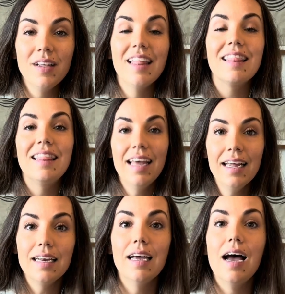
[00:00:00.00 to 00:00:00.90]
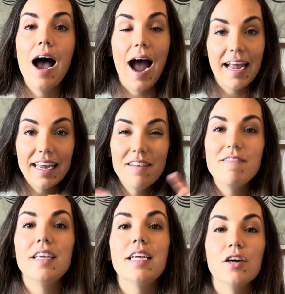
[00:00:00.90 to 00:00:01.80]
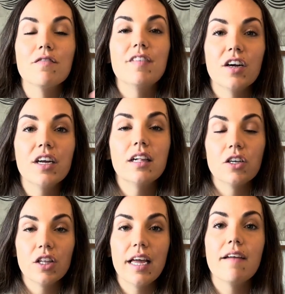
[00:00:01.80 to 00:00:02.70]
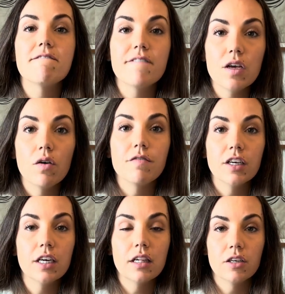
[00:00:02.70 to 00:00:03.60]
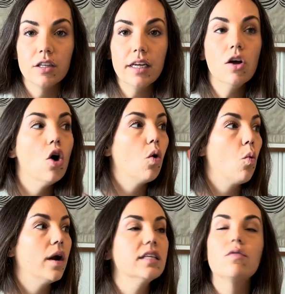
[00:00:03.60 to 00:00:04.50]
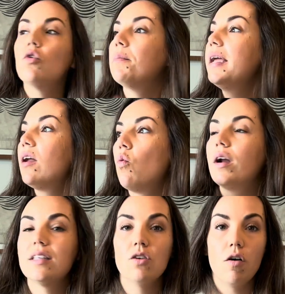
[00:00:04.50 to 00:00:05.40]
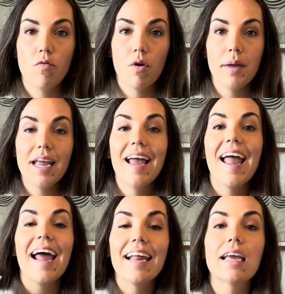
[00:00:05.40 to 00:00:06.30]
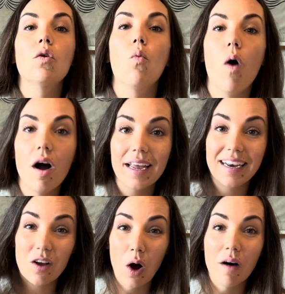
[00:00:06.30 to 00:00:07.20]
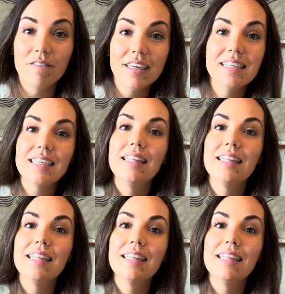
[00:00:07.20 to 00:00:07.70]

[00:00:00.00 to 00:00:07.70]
then I can hear very clearly and feel very clearly what is for me and what is not for me. And I can walk in confidence in